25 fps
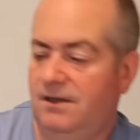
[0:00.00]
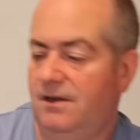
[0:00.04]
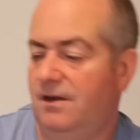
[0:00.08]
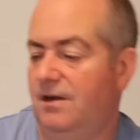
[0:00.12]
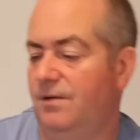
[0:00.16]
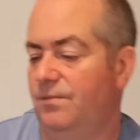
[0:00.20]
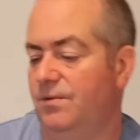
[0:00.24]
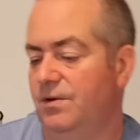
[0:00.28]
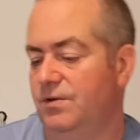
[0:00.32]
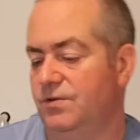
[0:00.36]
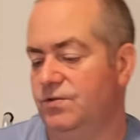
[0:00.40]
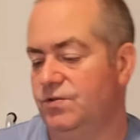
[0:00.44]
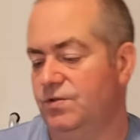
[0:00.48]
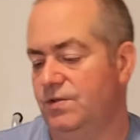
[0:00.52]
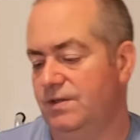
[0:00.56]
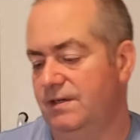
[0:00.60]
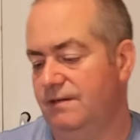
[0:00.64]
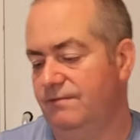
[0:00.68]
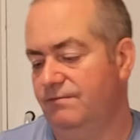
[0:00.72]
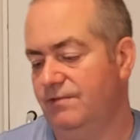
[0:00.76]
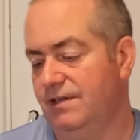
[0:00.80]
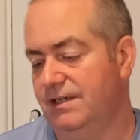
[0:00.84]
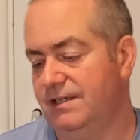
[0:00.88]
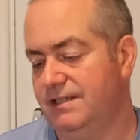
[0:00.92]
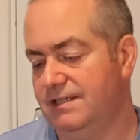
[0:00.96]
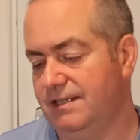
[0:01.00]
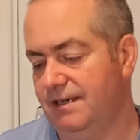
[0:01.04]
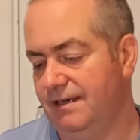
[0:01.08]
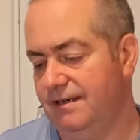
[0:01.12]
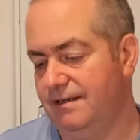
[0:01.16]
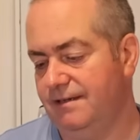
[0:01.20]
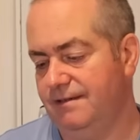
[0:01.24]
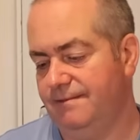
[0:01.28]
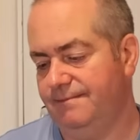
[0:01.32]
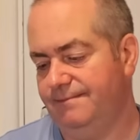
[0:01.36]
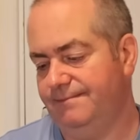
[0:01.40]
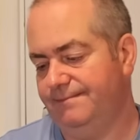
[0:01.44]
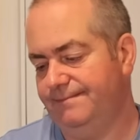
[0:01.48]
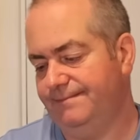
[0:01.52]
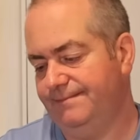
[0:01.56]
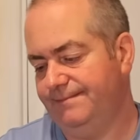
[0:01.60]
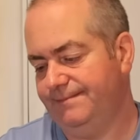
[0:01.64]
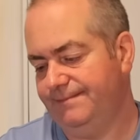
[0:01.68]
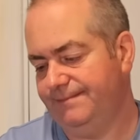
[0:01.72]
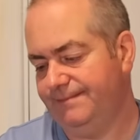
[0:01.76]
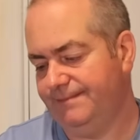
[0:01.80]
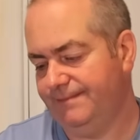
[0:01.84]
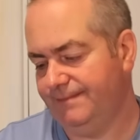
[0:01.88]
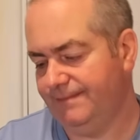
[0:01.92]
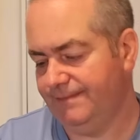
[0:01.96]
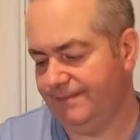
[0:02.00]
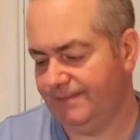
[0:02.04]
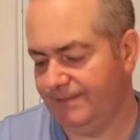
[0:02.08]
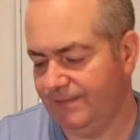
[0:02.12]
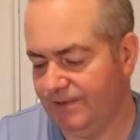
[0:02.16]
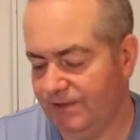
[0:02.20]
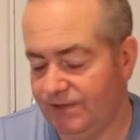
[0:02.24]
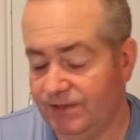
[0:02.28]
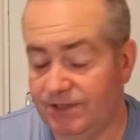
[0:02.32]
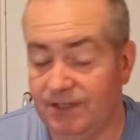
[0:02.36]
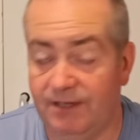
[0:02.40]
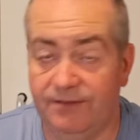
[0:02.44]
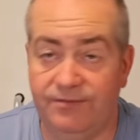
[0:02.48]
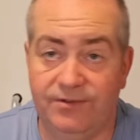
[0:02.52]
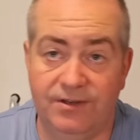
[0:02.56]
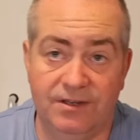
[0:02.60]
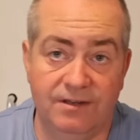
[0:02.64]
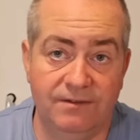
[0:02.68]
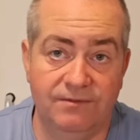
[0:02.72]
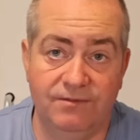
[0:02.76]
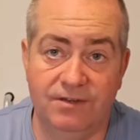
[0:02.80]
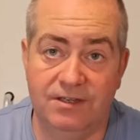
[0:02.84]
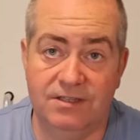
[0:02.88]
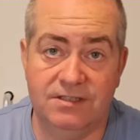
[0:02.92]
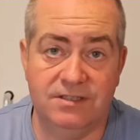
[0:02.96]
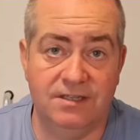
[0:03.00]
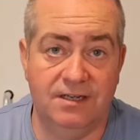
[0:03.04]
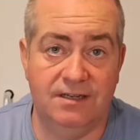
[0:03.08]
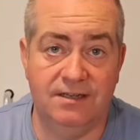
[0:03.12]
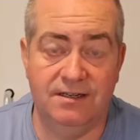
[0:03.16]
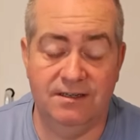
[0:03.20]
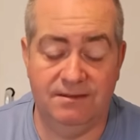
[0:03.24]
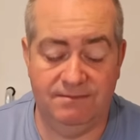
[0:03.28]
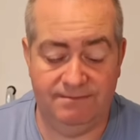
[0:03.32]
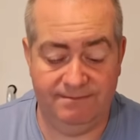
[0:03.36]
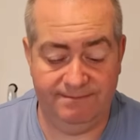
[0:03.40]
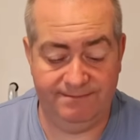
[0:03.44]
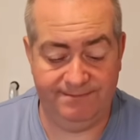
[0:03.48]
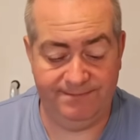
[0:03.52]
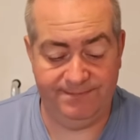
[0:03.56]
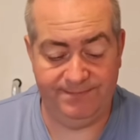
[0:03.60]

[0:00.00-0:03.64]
I will try and reset it. See if you can reset it.